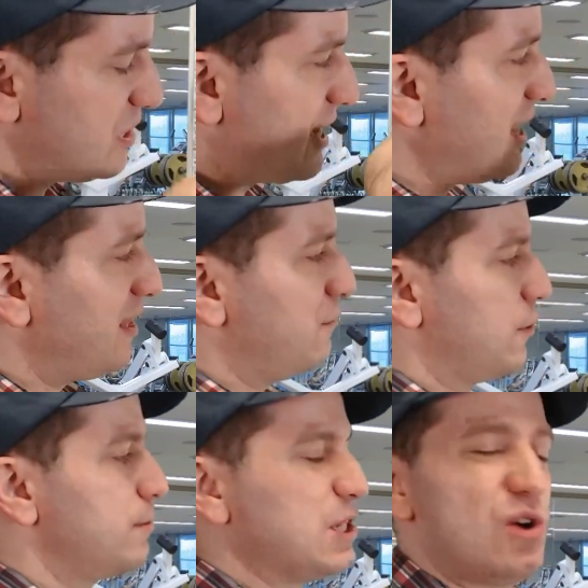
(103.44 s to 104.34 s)
take the
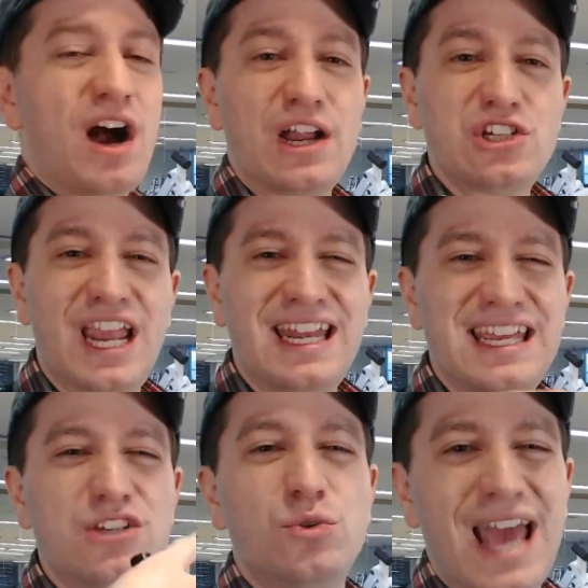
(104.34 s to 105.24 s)
verb and you conjugate it
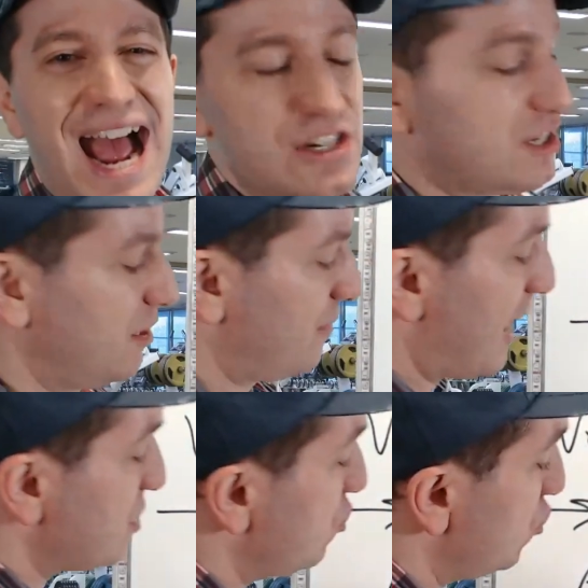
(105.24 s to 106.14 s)
into an adjective
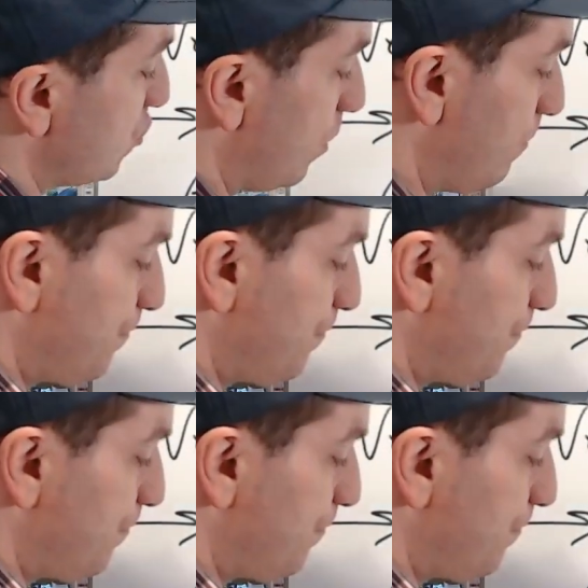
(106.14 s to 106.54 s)
as usual.